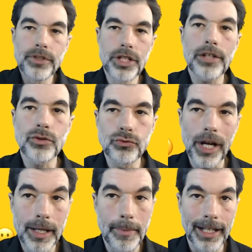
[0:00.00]
just
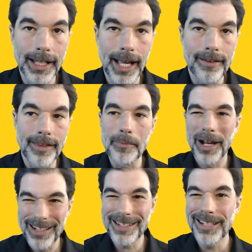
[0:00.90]
recommend against
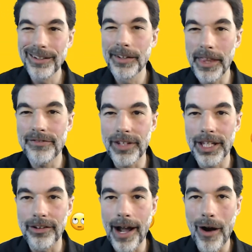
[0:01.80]
them until they
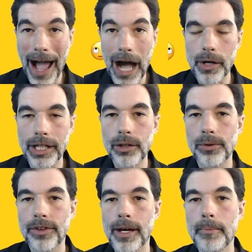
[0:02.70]
figure out how to
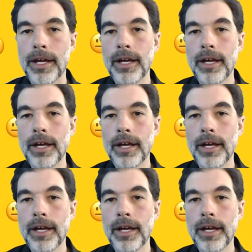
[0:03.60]
use them.